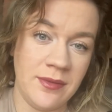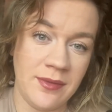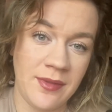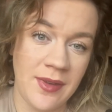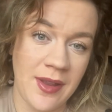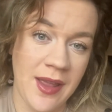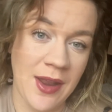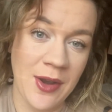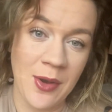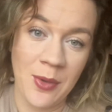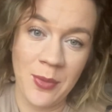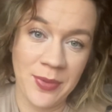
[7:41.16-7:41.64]

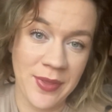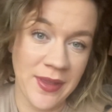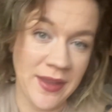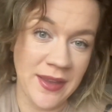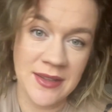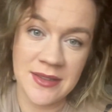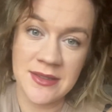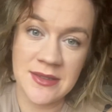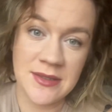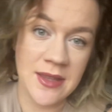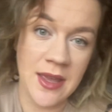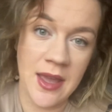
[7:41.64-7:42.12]
I don't think
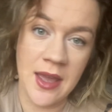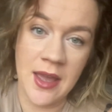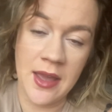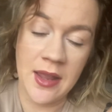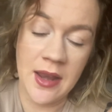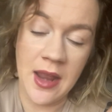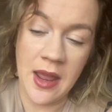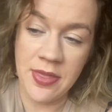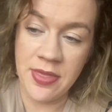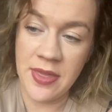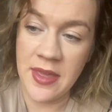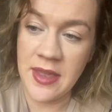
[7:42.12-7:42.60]
it's that.
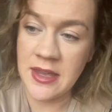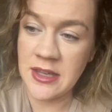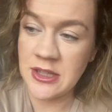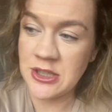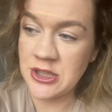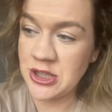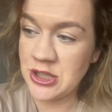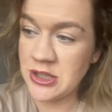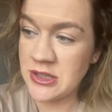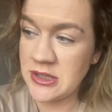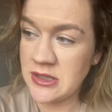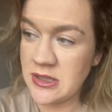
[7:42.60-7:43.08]
I think
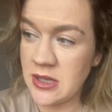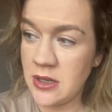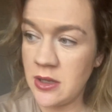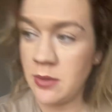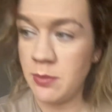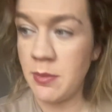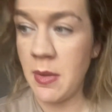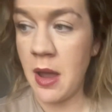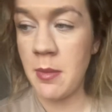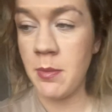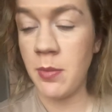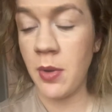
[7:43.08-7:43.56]
it's just
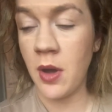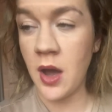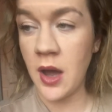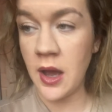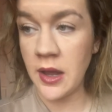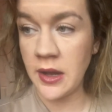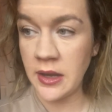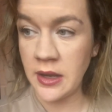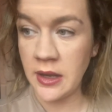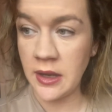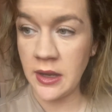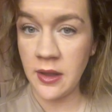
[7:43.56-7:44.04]
my
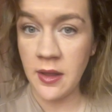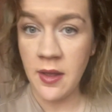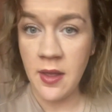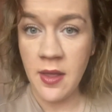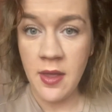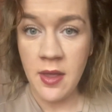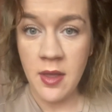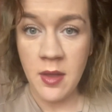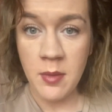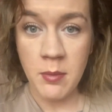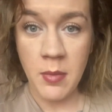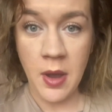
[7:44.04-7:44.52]
body,
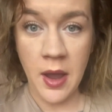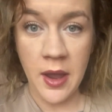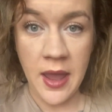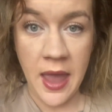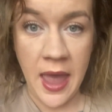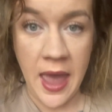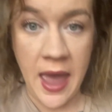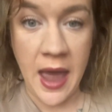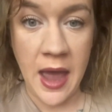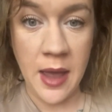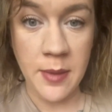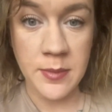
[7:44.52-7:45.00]
my
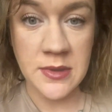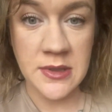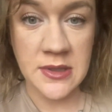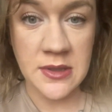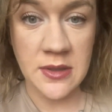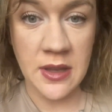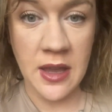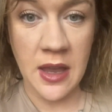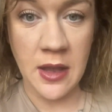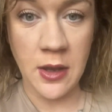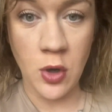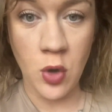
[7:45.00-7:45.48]
abs
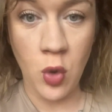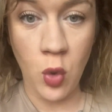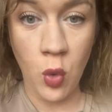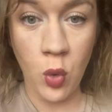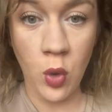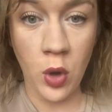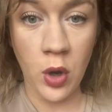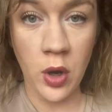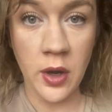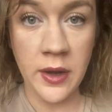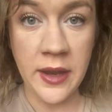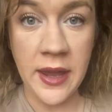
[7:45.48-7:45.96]
and
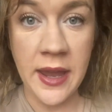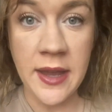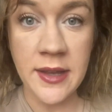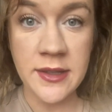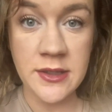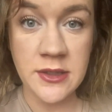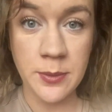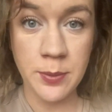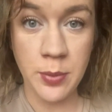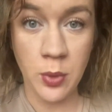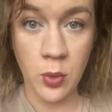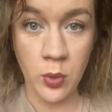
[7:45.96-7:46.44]
core can't
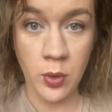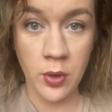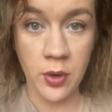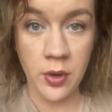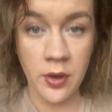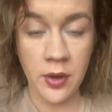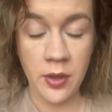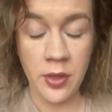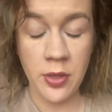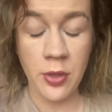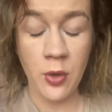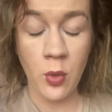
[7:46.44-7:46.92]

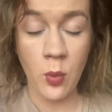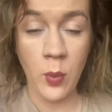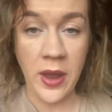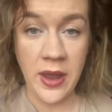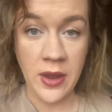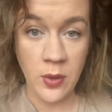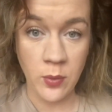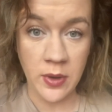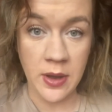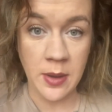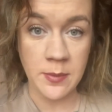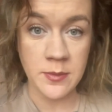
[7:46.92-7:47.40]
support the
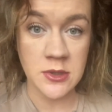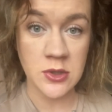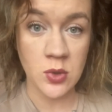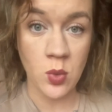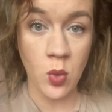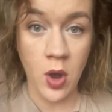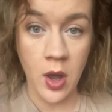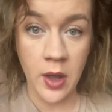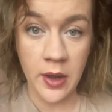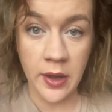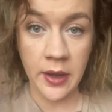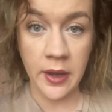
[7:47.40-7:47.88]
weight when I'm
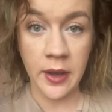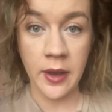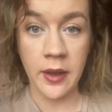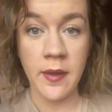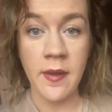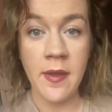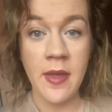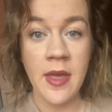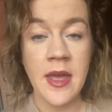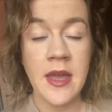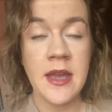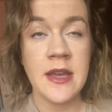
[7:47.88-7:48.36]
squatting.
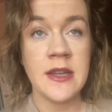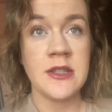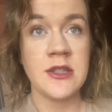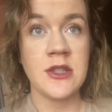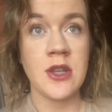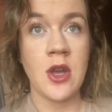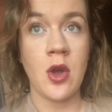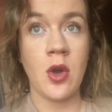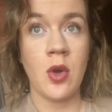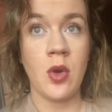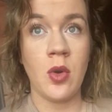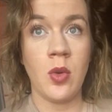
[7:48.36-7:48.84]

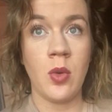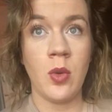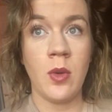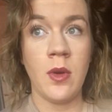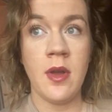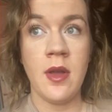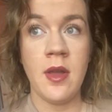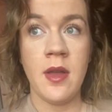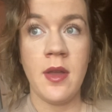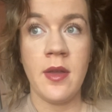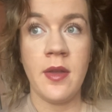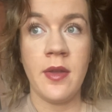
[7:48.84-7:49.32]

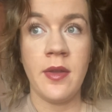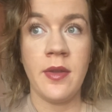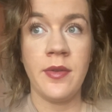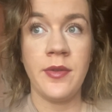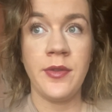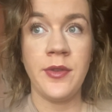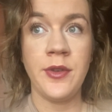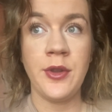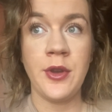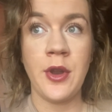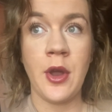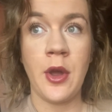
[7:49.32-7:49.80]
So,
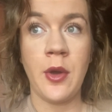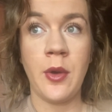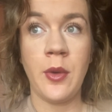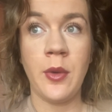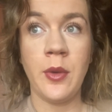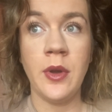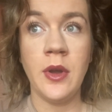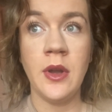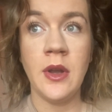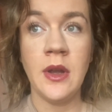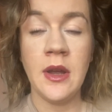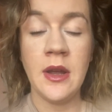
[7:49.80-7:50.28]
you
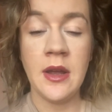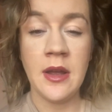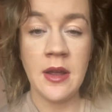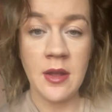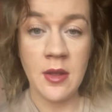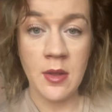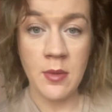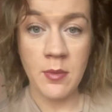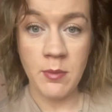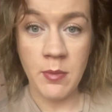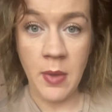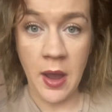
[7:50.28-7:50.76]
know,
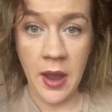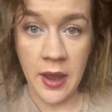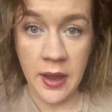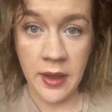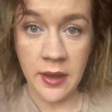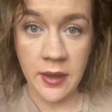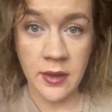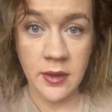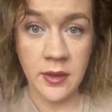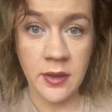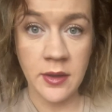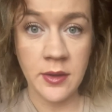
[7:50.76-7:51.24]

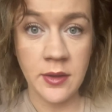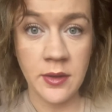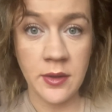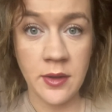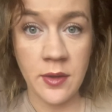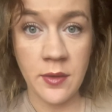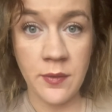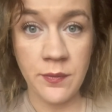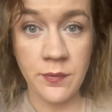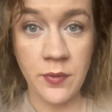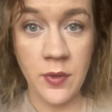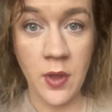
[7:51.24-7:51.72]
my
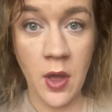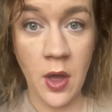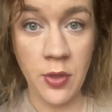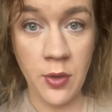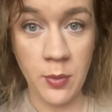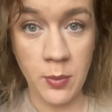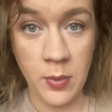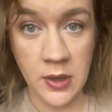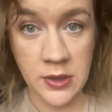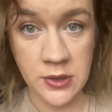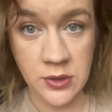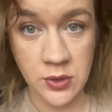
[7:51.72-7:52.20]
other
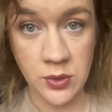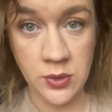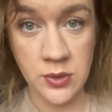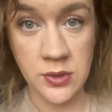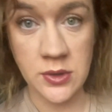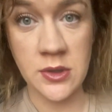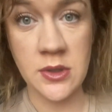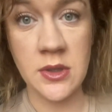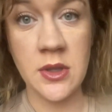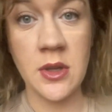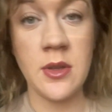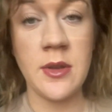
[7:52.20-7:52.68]

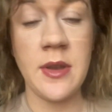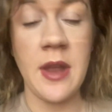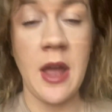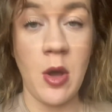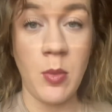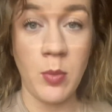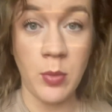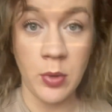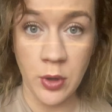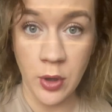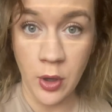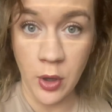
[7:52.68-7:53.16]
muscles
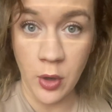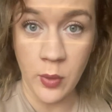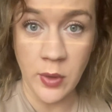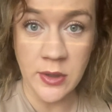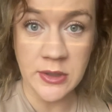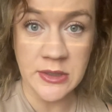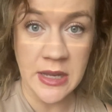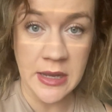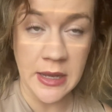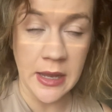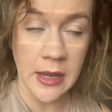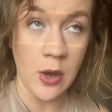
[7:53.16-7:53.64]
down below are
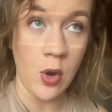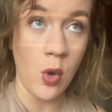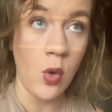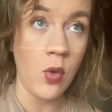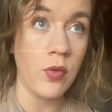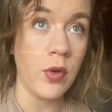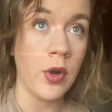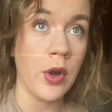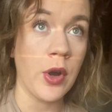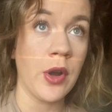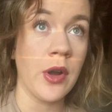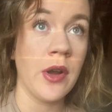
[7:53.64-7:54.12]
taking
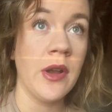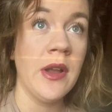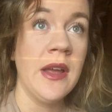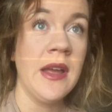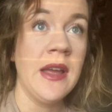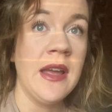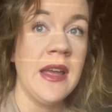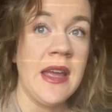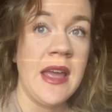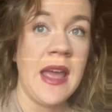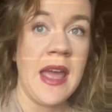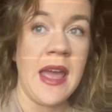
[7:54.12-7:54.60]
over,
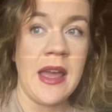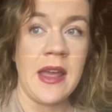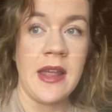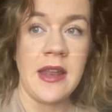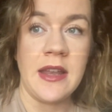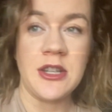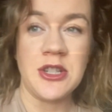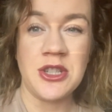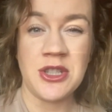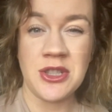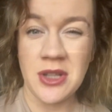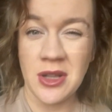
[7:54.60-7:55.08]
and
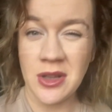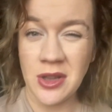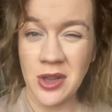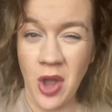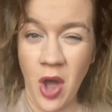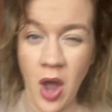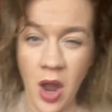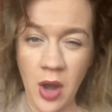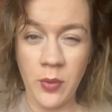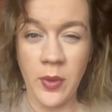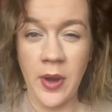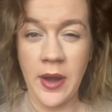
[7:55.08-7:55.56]
it's just a
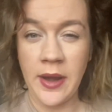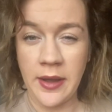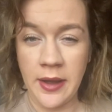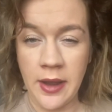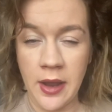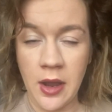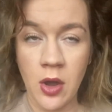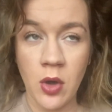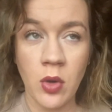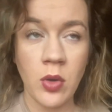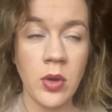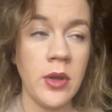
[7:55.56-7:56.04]
lot right
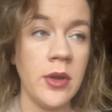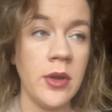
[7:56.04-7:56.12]
now.